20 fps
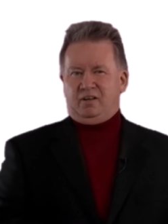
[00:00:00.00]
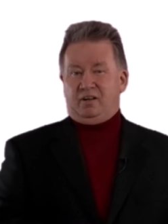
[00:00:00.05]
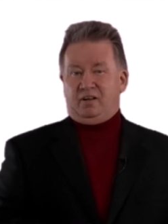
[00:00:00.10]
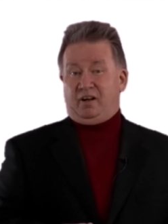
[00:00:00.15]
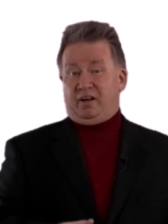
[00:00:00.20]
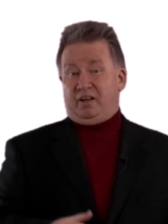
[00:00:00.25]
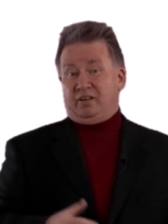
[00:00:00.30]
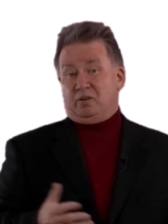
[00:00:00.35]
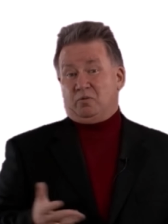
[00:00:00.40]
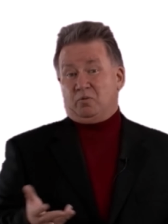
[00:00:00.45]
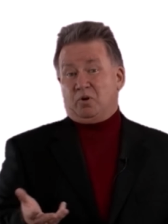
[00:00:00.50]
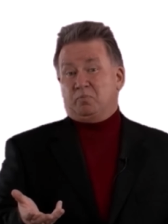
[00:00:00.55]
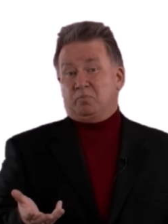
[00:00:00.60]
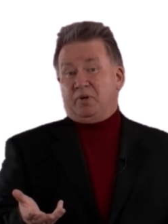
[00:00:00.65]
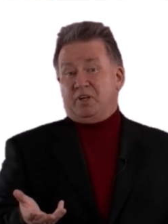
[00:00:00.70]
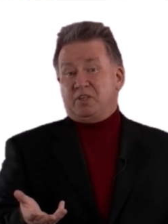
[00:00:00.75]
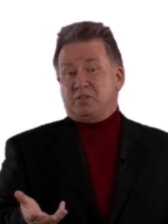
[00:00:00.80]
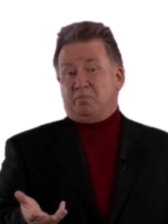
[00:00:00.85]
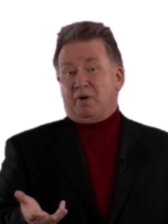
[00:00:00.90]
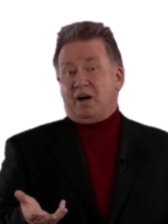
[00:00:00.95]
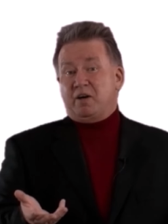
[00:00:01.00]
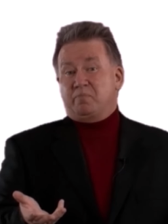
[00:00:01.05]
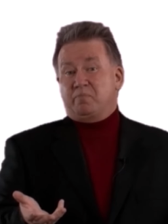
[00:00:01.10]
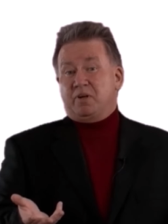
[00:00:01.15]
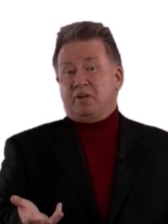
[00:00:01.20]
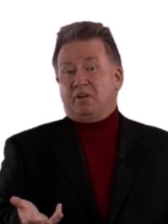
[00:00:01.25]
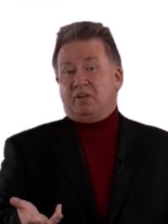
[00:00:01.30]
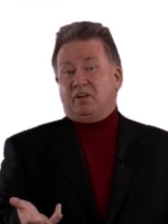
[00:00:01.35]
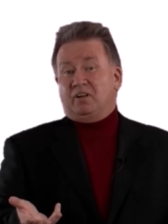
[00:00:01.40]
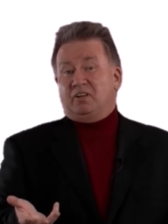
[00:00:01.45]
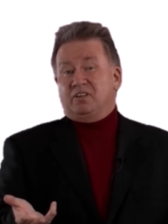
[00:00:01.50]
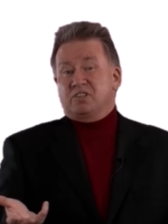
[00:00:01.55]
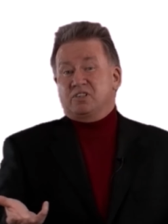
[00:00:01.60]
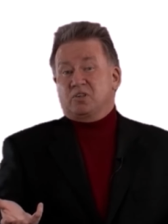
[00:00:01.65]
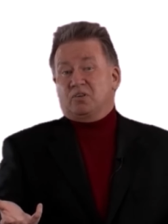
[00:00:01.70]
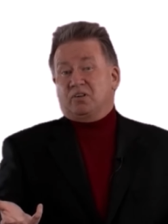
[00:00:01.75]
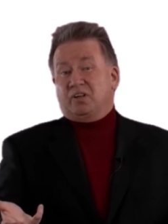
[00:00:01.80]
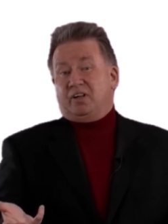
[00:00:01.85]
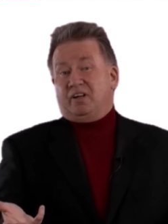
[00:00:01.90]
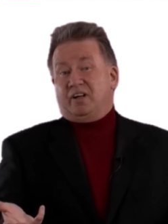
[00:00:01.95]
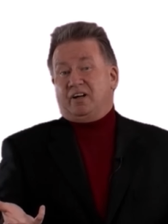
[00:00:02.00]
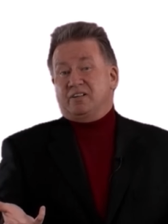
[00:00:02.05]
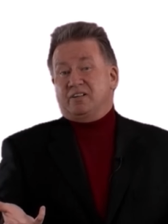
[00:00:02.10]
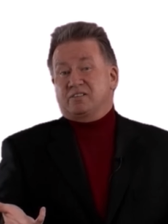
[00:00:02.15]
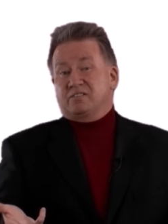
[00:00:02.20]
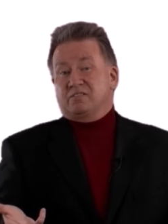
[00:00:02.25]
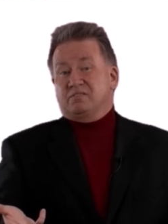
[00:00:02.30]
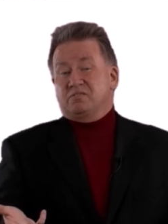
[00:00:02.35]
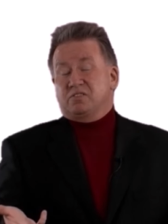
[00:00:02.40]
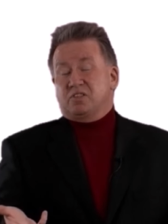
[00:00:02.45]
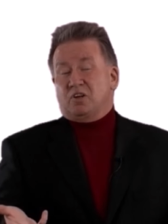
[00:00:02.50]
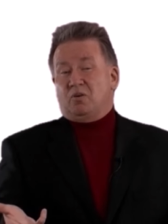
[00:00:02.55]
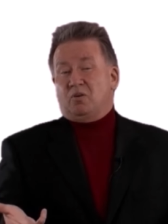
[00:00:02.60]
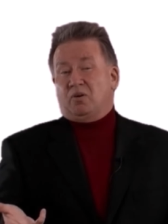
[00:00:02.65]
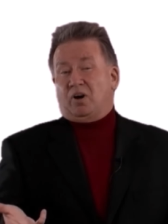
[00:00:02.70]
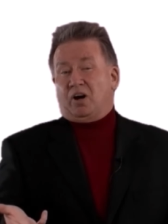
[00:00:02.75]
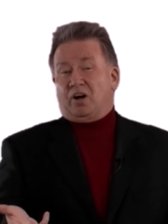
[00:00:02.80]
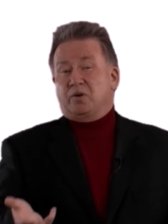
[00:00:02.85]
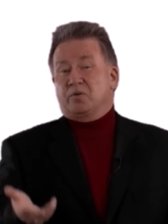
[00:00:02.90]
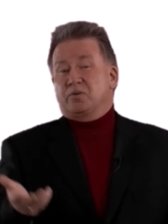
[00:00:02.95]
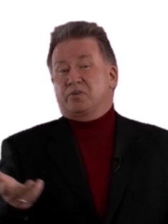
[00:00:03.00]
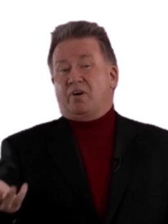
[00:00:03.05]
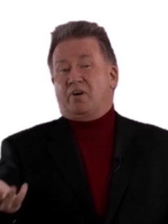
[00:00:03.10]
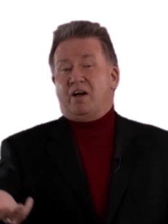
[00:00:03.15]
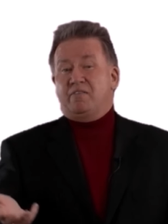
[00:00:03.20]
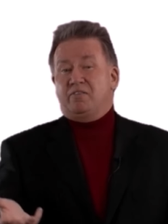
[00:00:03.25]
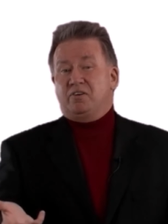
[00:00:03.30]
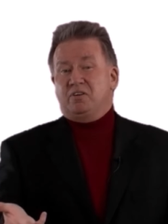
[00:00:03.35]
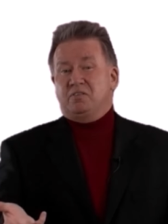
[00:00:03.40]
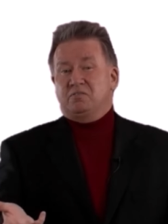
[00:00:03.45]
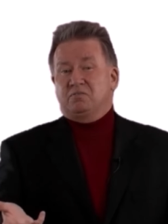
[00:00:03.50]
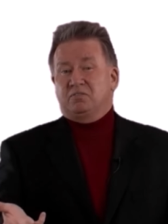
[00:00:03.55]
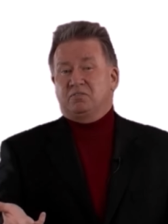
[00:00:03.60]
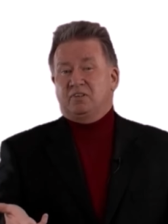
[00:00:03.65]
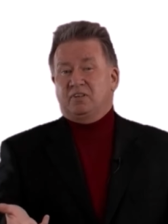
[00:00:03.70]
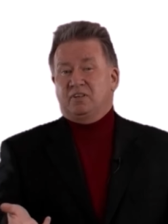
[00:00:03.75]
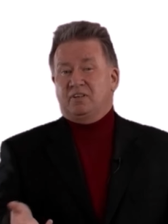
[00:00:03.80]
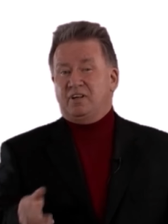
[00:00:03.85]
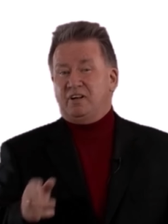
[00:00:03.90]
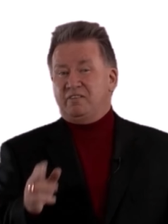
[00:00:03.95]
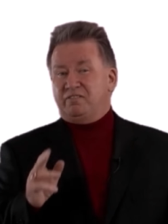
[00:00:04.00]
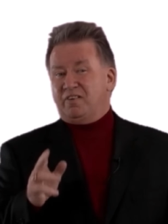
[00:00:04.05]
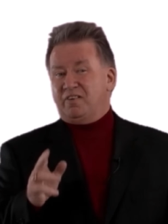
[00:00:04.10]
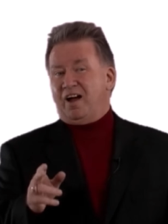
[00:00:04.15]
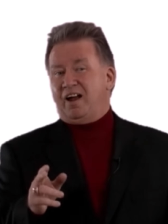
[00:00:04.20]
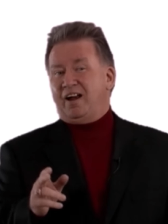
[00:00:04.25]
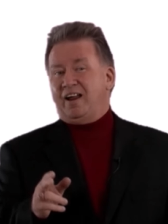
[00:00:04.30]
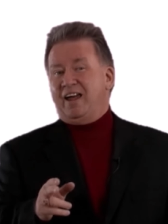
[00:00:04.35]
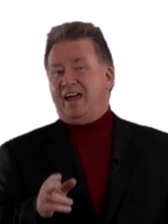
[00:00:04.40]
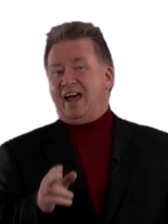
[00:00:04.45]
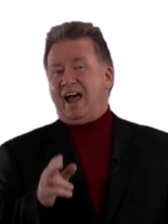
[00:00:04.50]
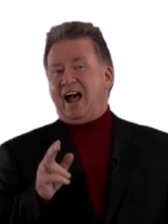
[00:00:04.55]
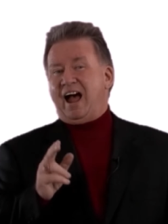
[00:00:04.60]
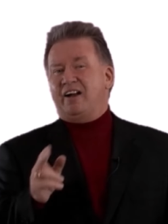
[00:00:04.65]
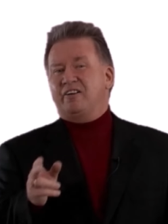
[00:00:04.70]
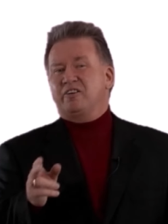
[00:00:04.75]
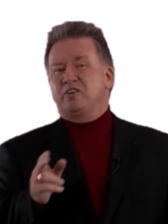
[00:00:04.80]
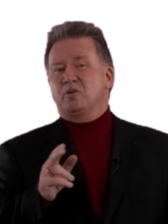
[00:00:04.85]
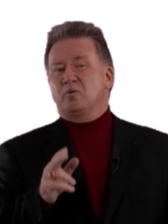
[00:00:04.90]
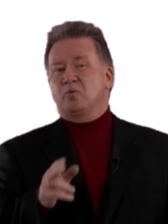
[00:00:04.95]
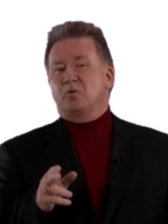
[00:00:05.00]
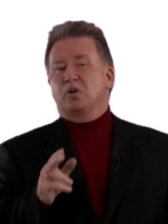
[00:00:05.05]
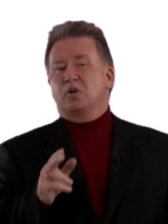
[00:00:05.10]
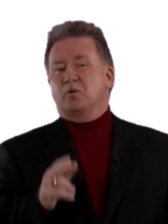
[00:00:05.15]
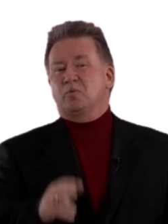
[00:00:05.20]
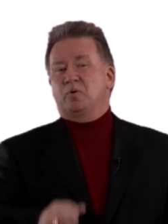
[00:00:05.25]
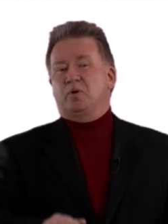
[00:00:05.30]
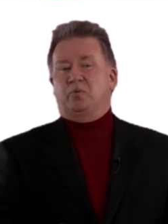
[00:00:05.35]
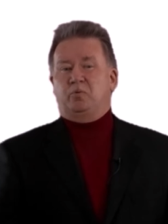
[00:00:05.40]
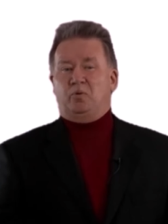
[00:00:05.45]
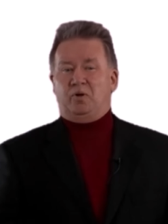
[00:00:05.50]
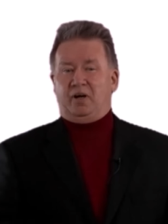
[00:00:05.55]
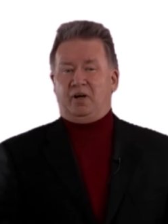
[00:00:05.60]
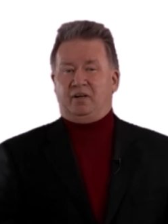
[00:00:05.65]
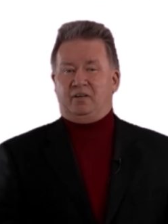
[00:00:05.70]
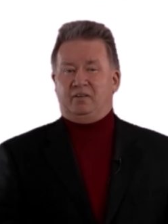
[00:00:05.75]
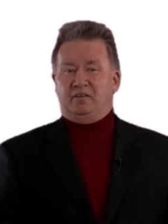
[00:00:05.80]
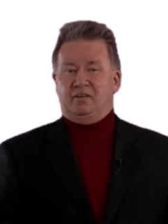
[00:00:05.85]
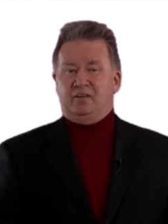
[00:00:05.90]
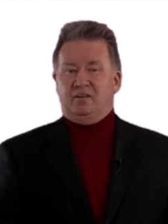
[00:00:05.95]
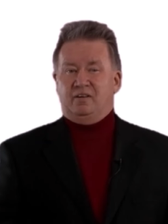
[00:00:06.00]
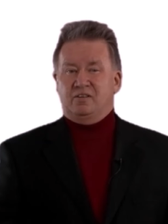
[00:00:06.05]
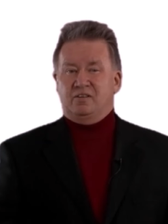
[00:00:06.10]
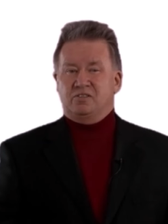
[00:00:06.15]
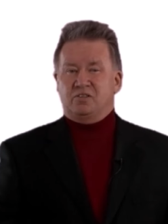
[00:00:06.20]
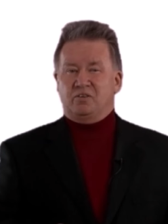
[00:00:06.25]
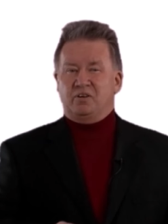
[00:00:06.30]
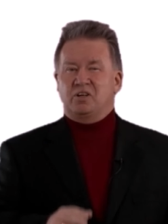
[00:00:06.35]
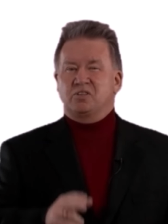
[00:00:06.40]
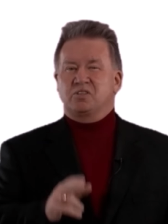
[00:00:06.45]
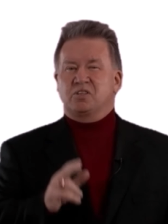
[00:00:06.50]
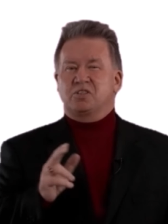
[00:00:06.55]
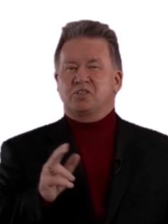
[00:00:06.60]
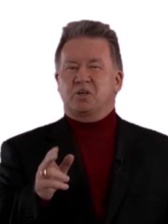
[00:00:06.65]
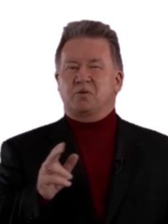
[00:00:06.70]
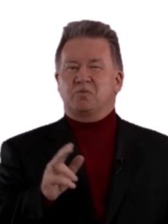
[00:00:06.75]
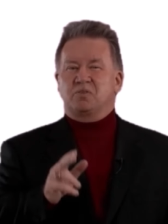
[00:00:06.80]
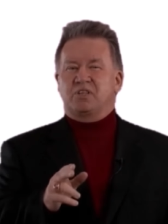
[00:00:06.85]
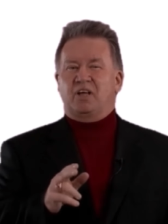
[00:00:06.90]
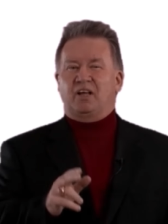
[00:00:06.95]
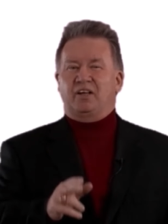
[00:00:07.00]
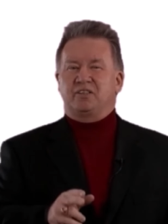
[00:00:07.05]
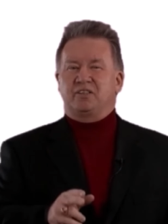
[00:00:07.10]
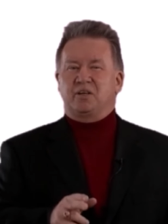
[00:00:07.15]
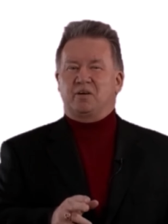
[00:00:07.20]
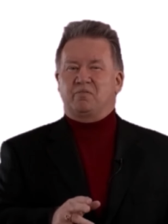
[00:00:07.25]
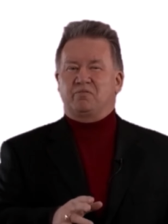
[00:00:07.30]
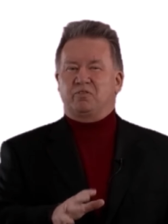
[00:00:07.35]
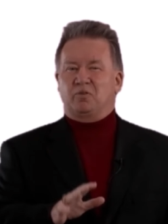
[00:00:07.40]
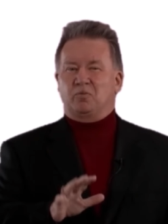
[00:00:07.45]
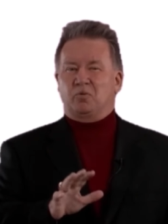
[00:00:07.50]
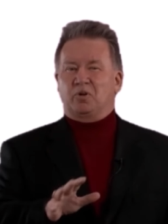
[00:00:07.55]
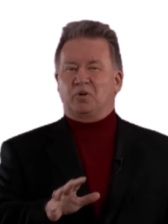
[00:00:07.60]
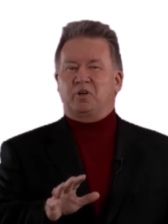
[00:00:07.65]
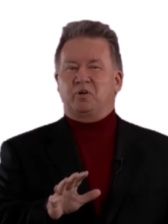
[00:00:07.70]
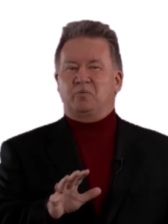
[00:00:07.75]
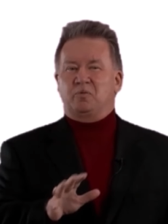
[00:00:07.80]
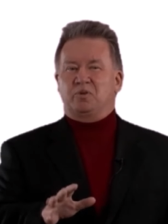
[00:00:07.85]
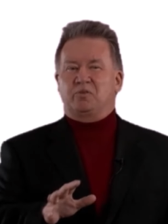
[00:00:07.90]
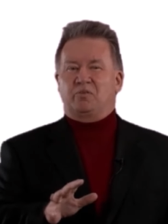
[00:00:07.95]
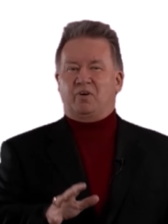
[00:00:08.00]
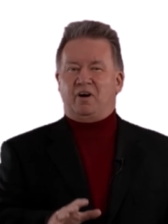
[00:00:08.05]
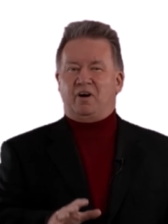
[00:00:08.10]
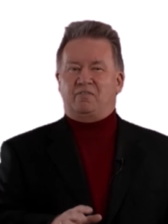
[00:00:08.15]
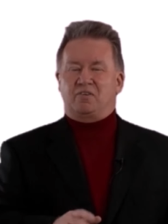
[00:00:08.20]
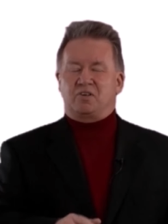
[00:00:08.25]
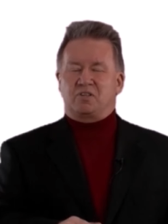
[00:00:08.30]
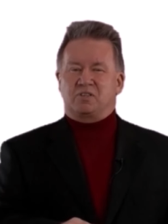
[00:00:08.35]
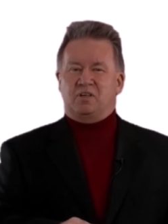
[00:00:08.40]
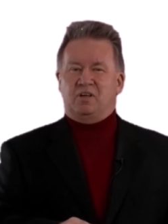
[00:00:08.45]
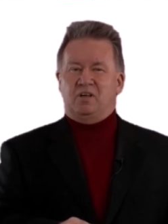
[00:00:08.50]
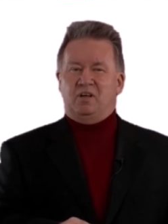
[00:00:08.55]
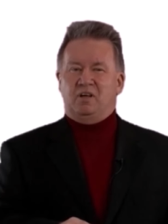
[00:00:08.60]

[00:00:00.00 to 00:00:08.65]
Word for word: and their workplace might be a little disorganized. So, are you a driver? If not, how do you work with one? So here's a secret selling tip for working with drivers.